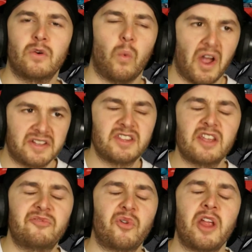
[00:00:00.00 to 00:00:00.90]
Why did
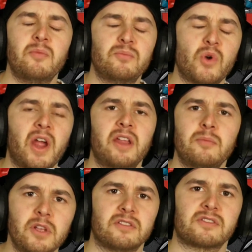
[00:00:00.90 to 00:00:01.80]
they frame Bryan
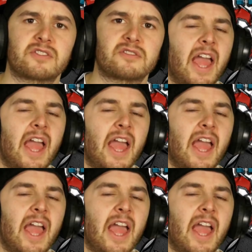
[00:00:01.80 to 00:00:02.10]
Mills?